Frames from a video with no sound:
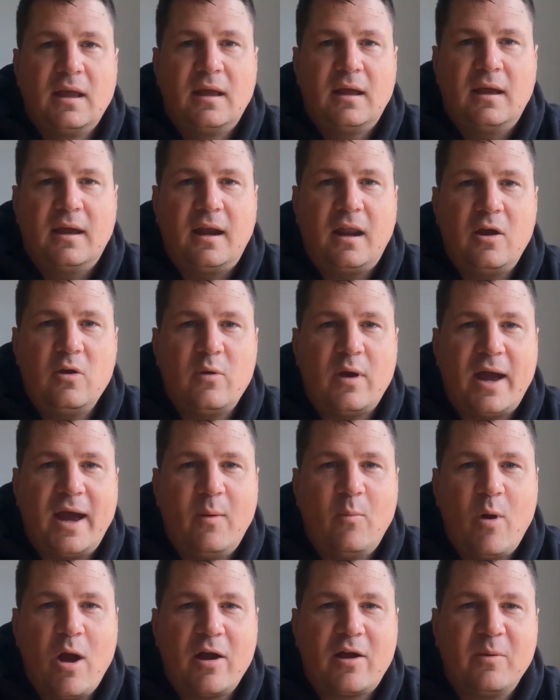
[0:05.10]
Hello and
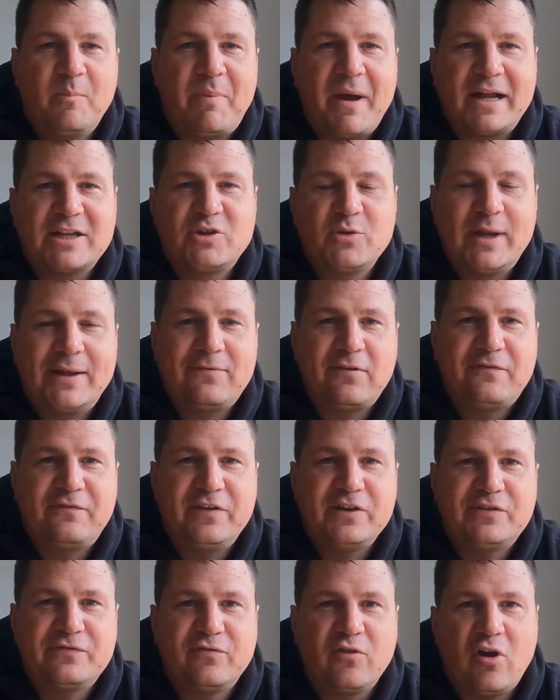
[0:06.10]
welcome back to another
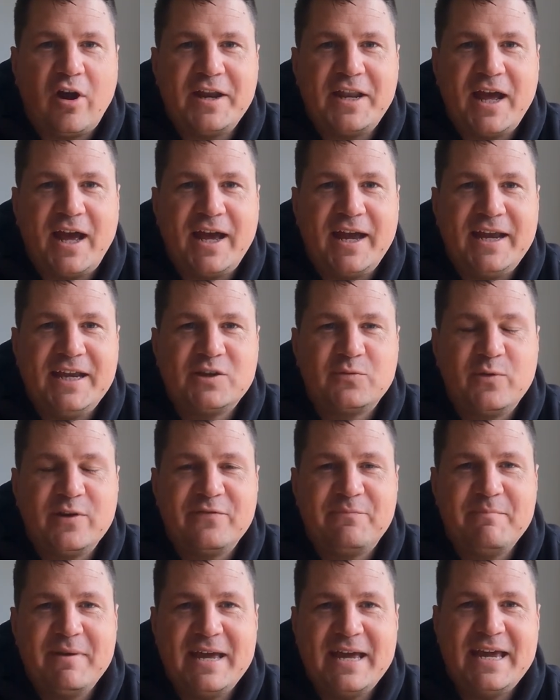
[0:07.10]
Fish Fridays with
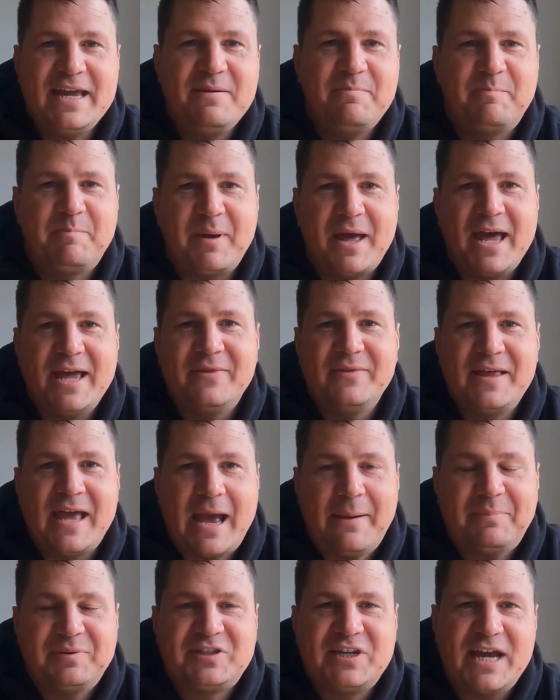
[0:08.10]
me, Ben, the
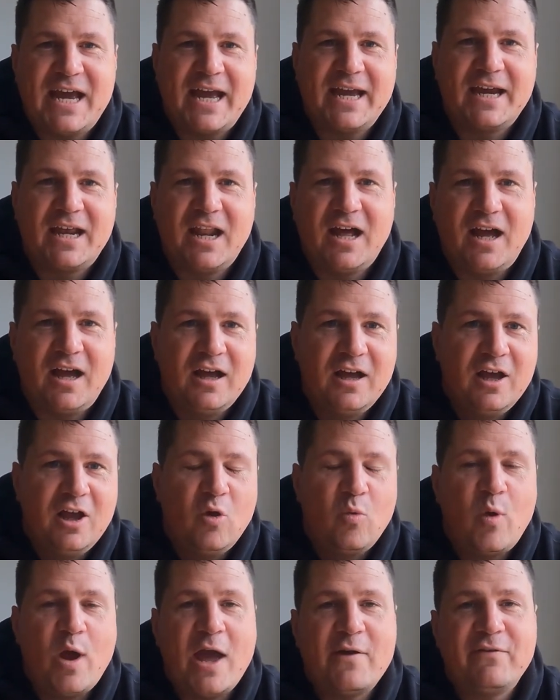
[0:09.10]
Amputee Angler,
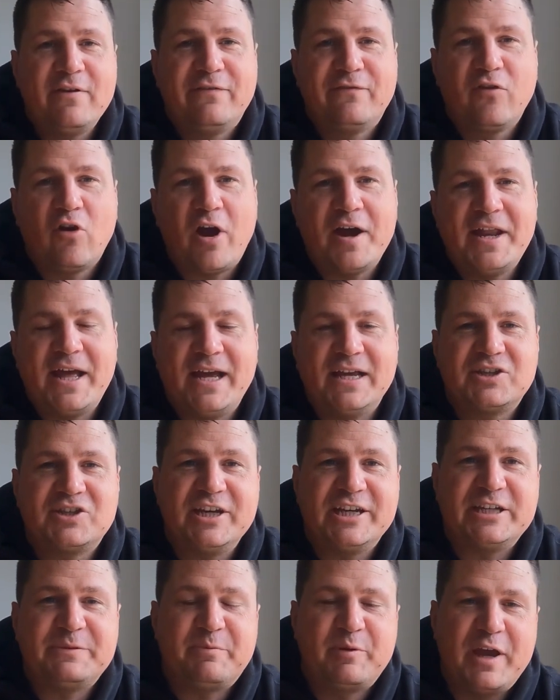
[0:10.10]
where every Friday at
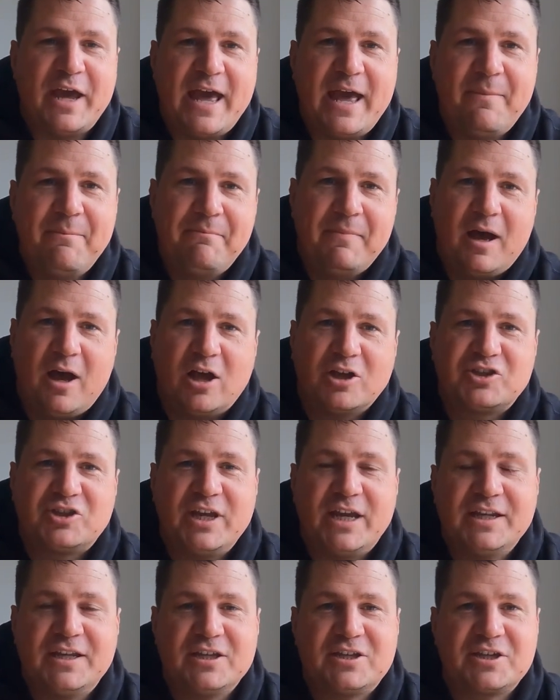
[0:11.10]
6 p.m. I'll
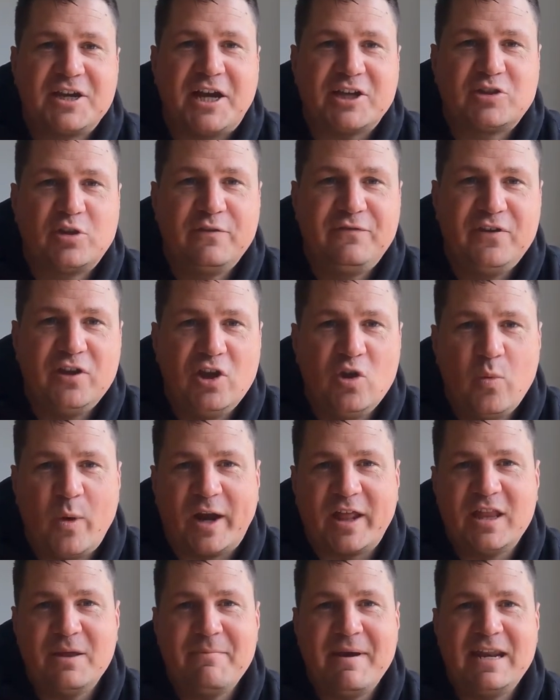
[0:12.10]
sit and discuss with you one
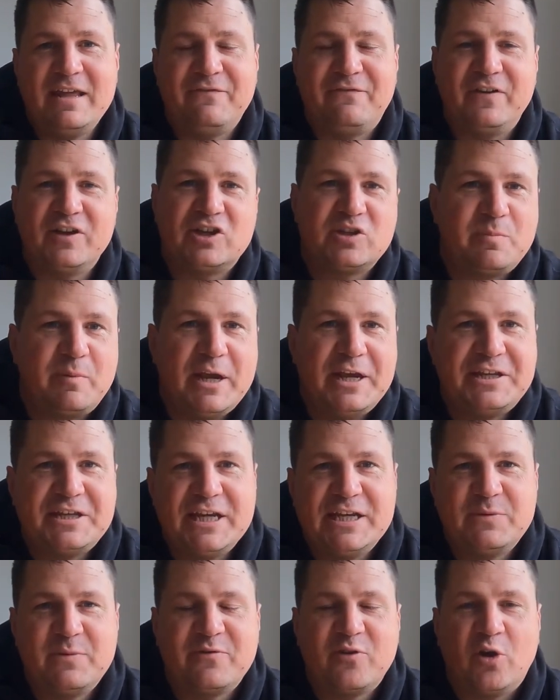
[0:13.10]
of the many fish
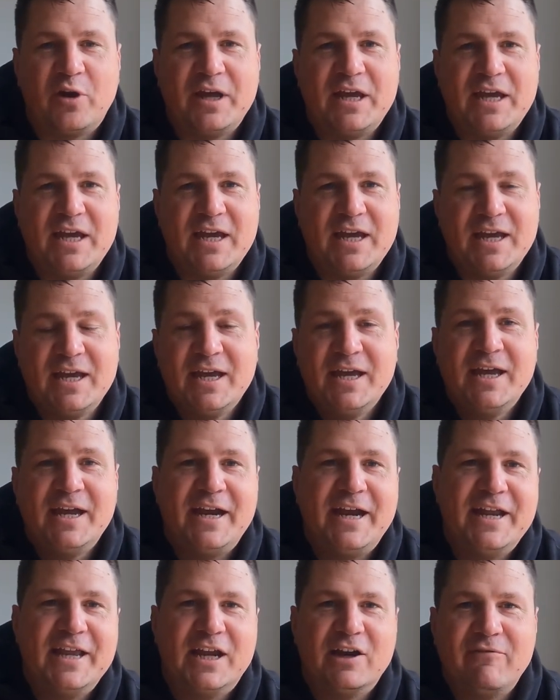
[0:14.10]
species we've got here
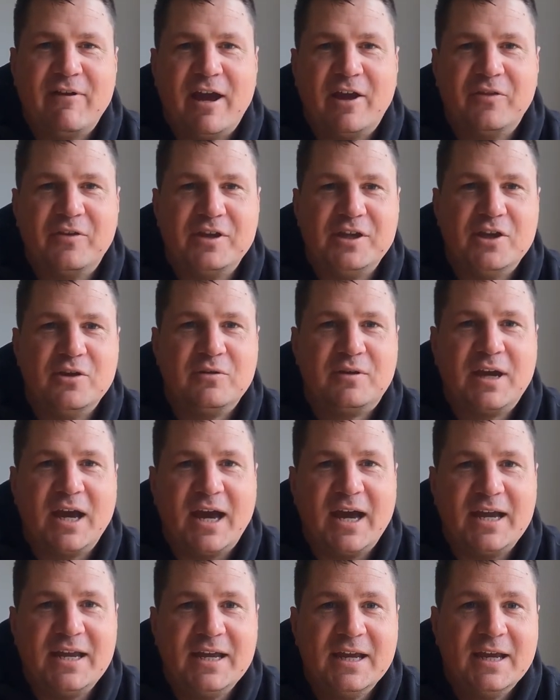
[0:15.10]
in and around the UK,
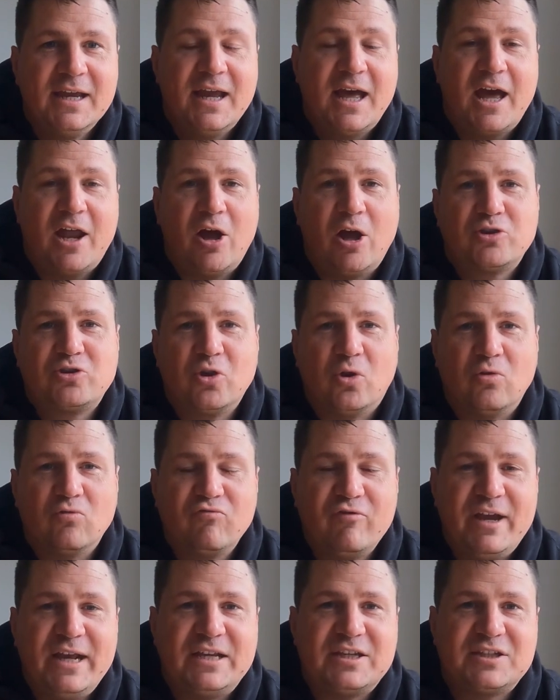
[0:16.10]
and I'll talk
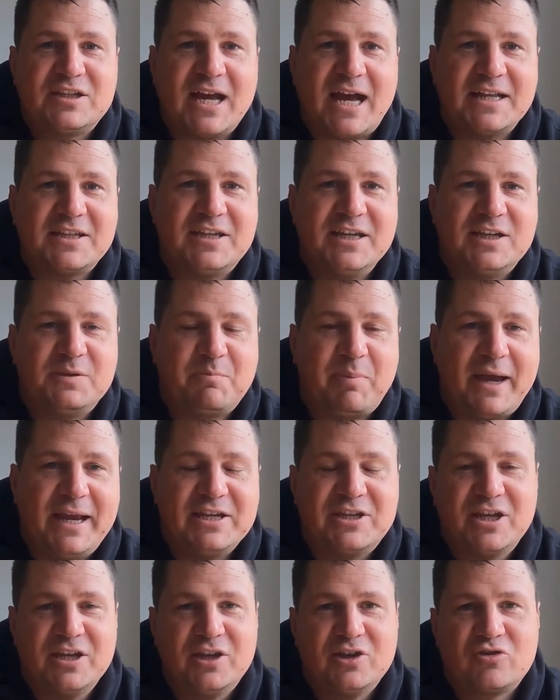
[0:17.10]
rigs, tactics,
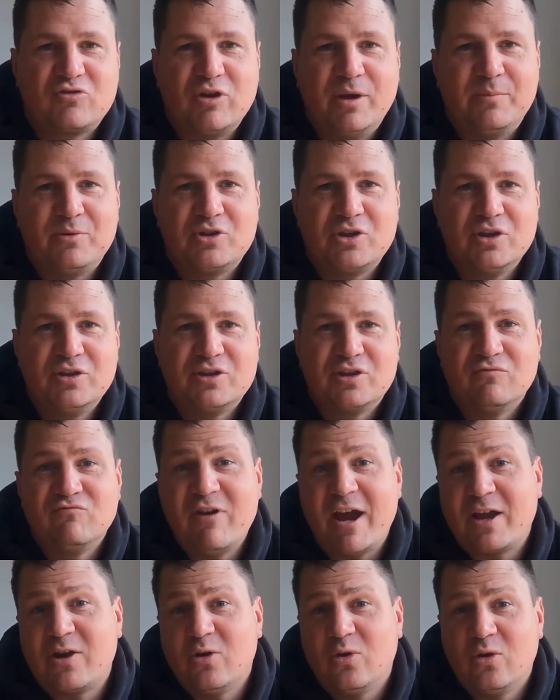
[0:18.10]
baits and descriptions and
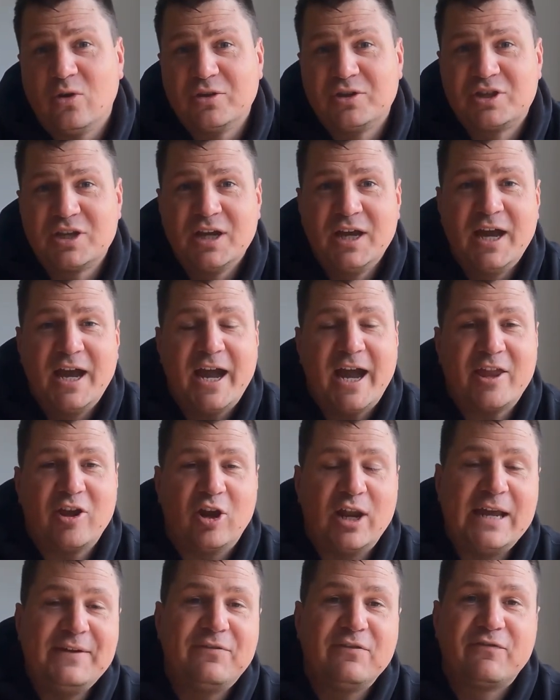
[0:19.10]
records, and
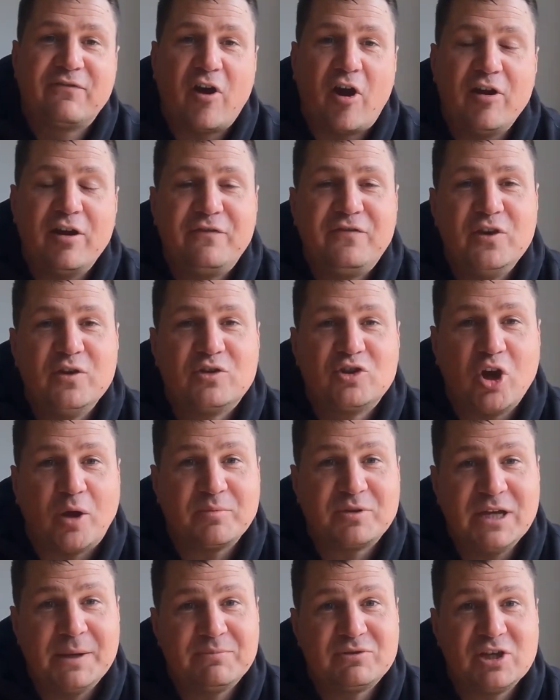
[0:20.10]
I'll even throw in a few top
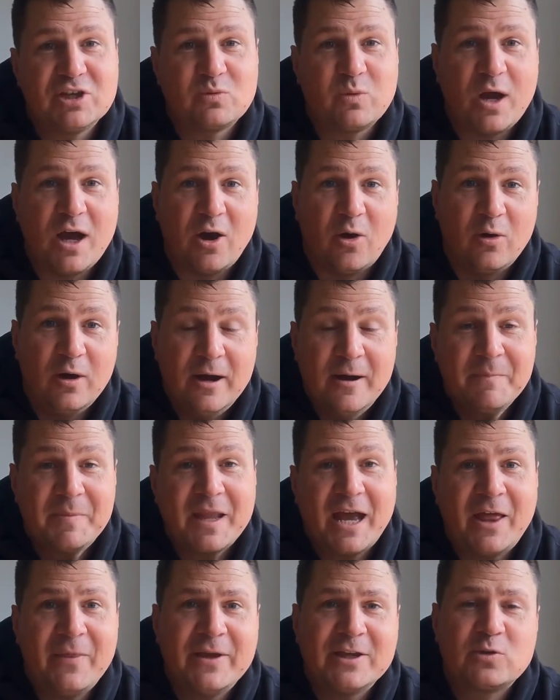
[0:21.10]
tips as well.
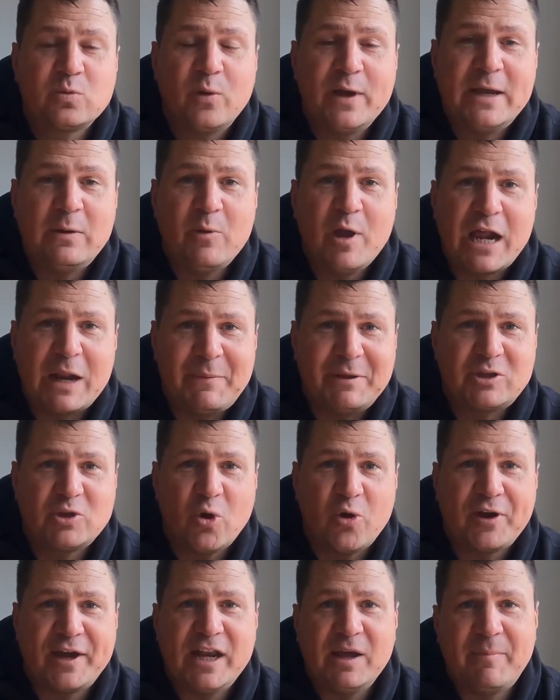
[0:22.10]
And this week we're going to be
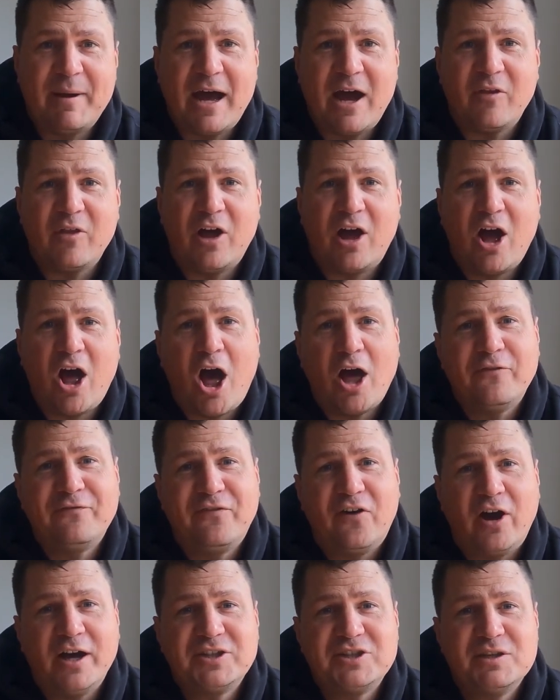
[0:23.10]
talking about the hard
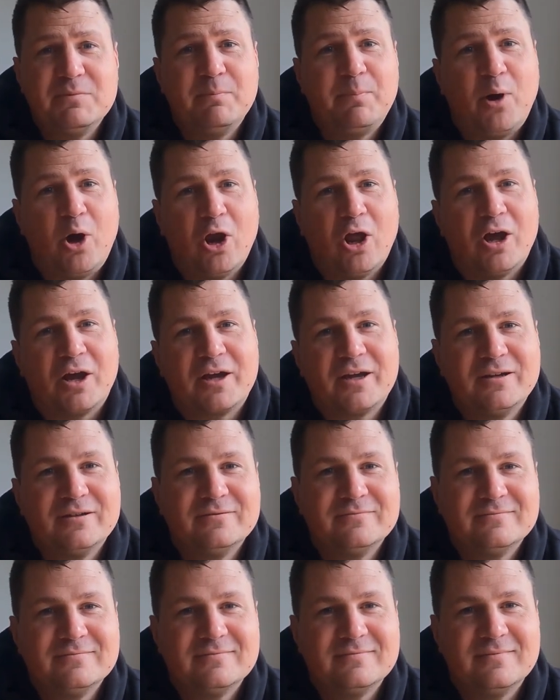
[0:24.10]
fighting pollock.
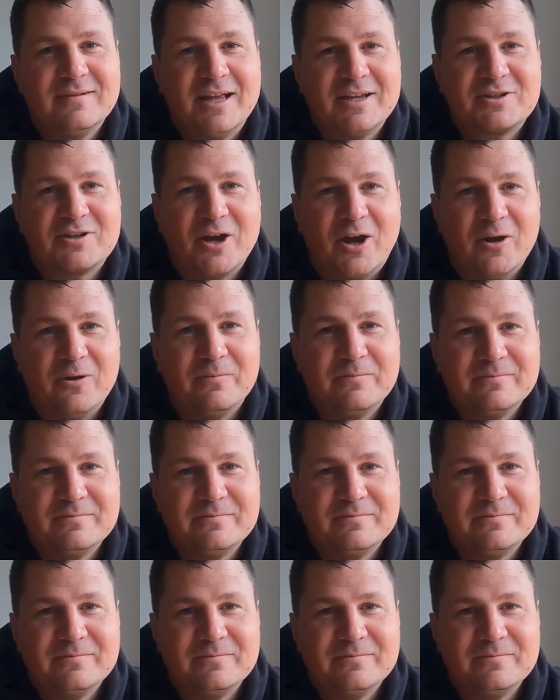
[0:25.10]
Let's go.